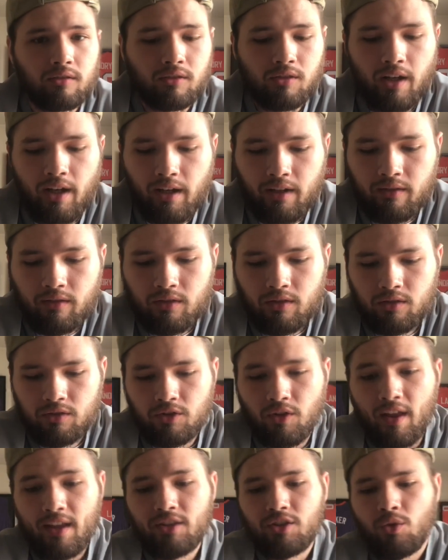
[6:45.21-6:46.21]
Okay,
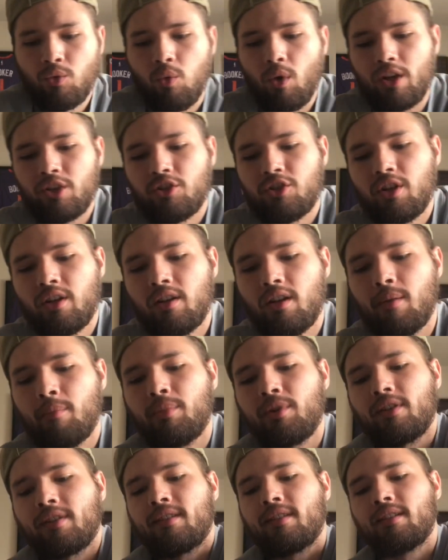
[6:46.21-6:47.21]
so that's question
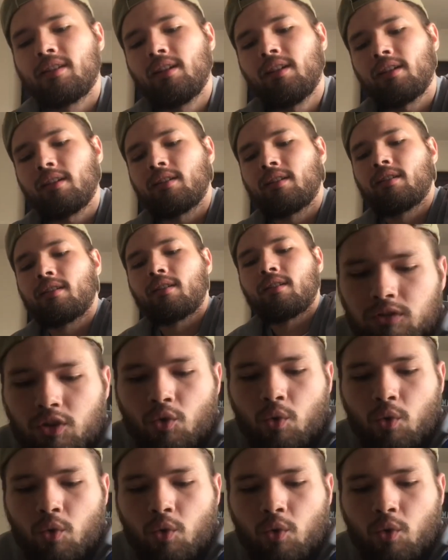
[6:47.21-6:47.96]
number 6.